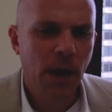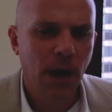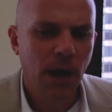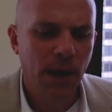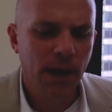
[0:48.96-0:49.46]

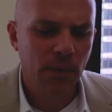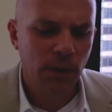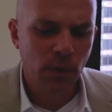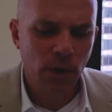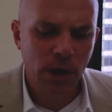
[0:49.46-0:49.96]
Uh,
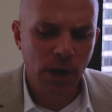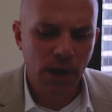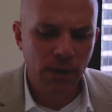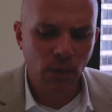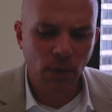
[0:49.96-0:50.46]
and we work
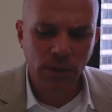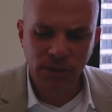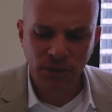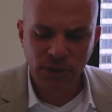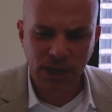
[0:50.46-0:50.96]
on all
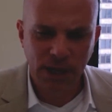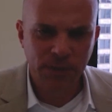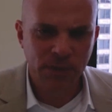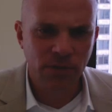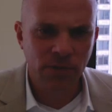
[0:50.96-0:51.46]
different
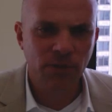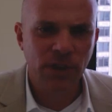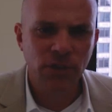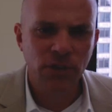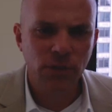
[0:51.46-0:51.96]
types of
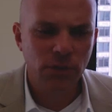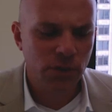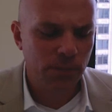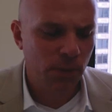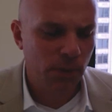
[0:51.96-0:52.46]

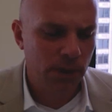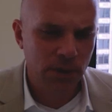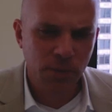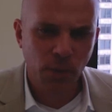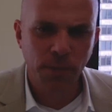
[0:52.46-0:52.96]
issues
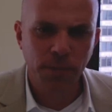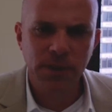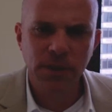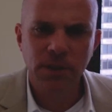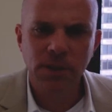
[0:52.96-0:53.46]
supporting small
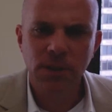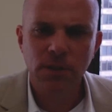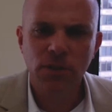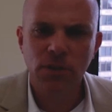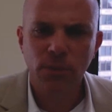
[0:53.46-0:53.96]

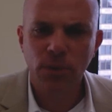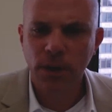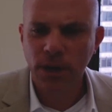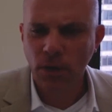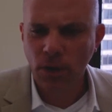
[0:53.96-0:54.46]
businesses,
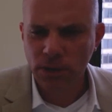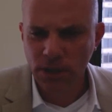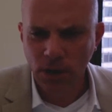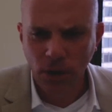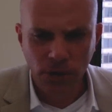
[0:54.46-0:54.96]
supporting
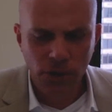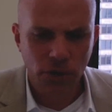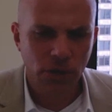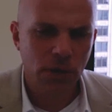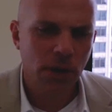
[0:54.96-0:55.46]
arts and
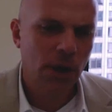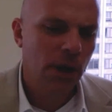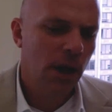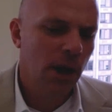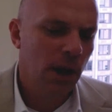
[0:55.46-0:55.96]
culture,
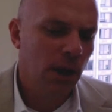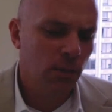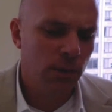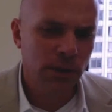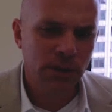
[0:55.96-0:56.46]

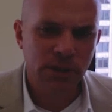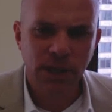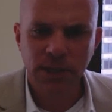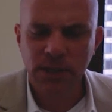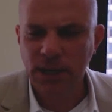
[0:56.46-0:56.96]
uh, real
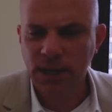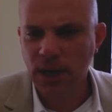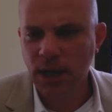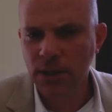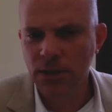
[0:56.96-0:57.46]
estate,
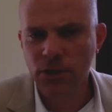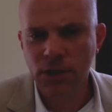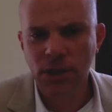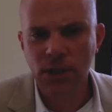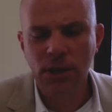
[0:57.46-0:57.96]

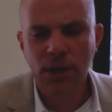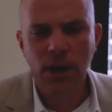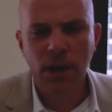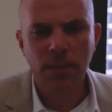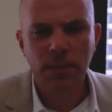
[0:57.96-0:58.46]
technology,
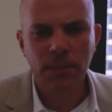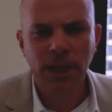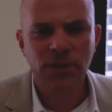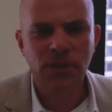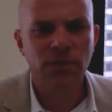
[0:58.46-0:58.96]
um,
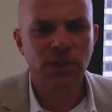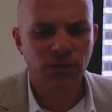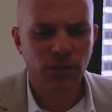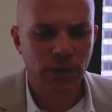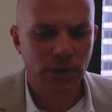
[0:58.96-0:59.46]
lots of
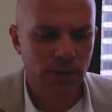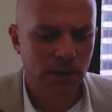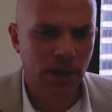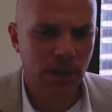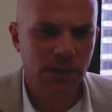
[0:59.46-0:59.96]
different
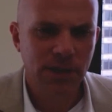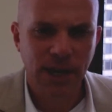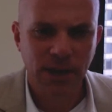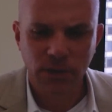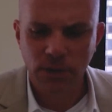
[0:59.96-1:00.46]
uh,
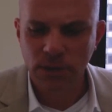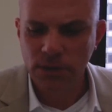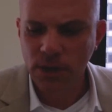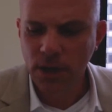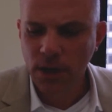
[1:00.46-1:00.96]

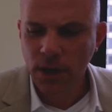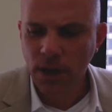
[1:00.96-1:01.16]
sectors